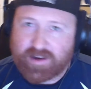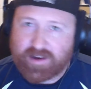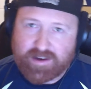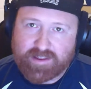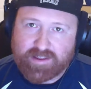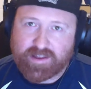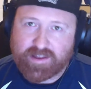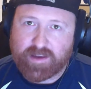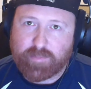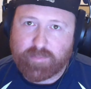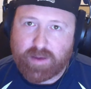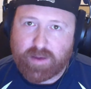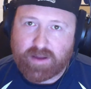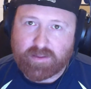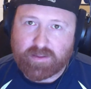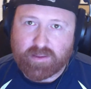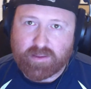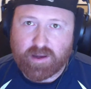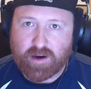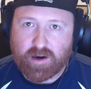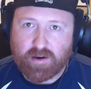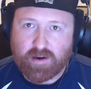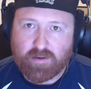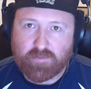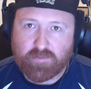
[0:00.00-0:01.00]
anything about
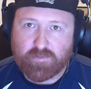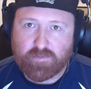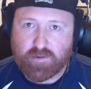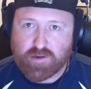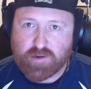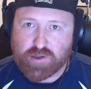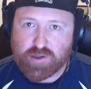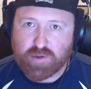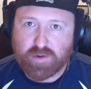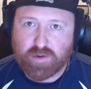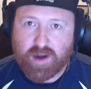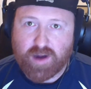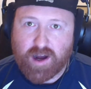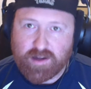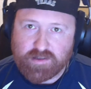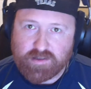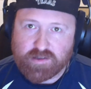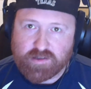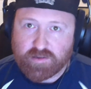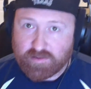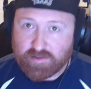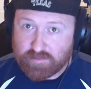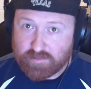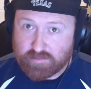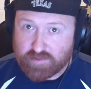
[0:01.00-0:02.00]
their virtual
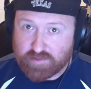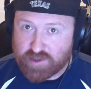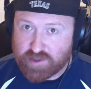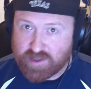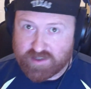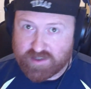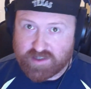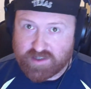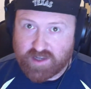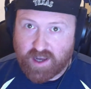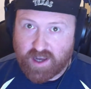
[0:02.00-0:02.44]
console just